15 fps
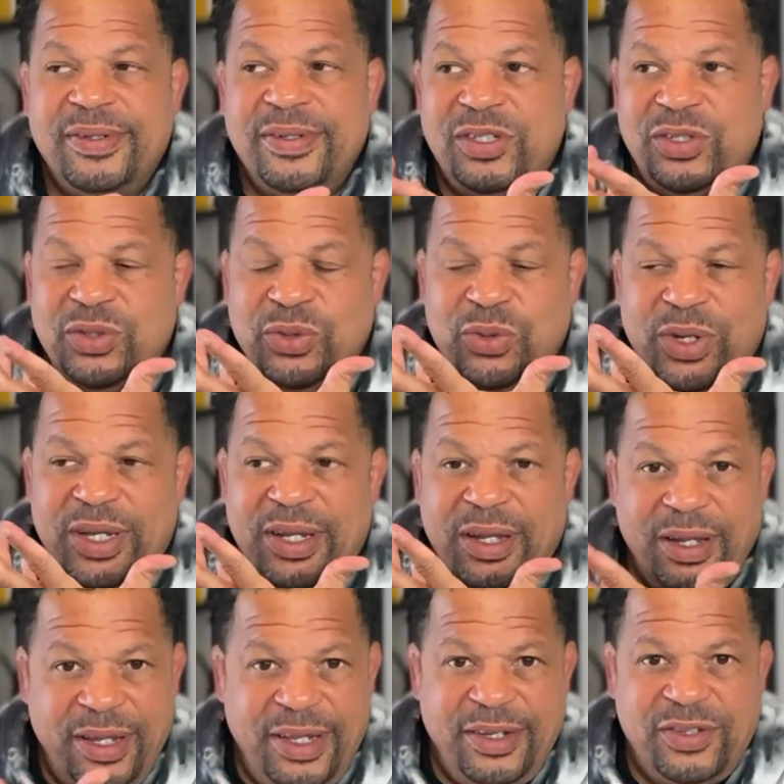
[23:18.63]
to at
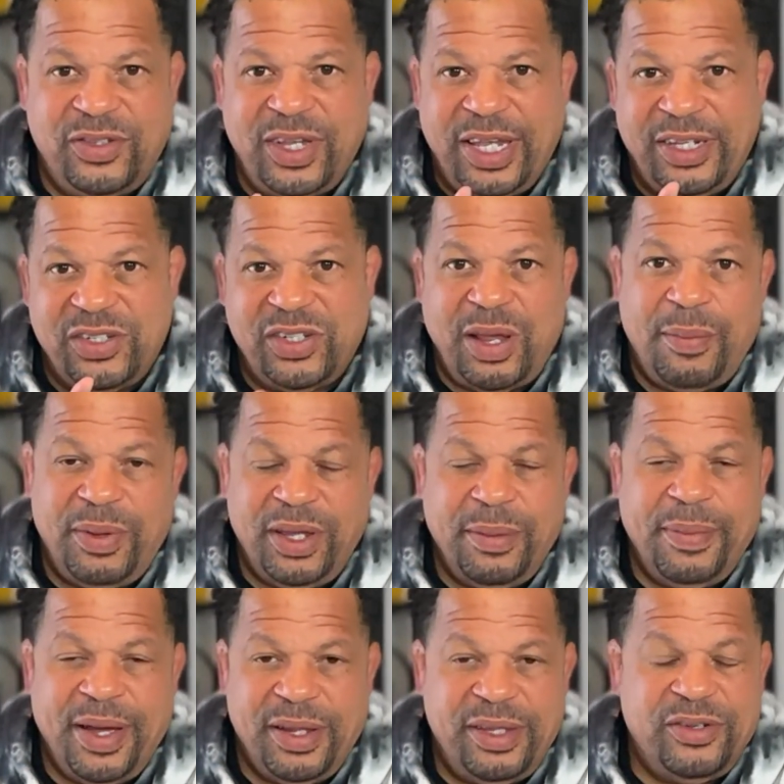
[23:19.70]
least say something
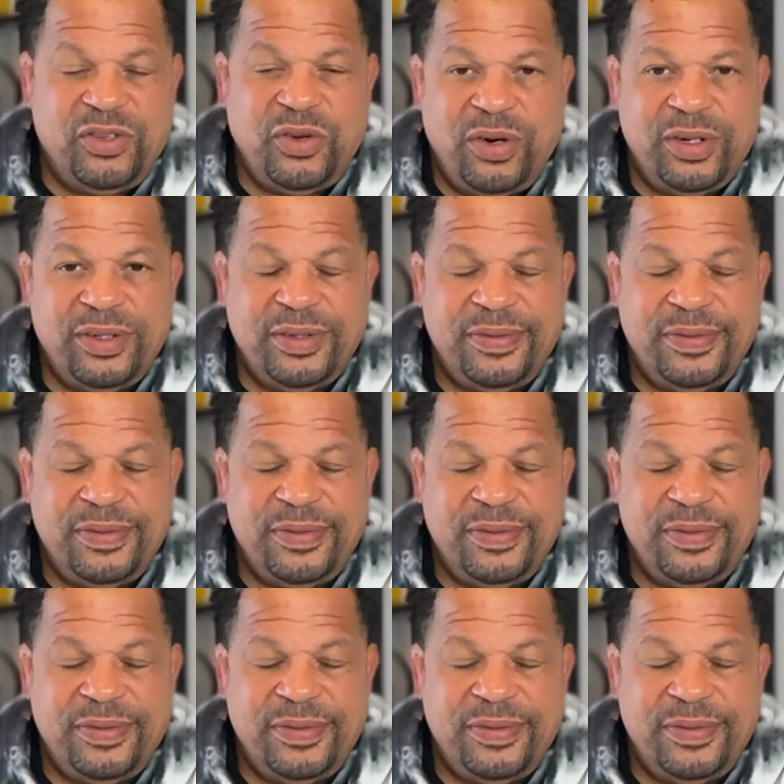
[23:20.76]
about this article.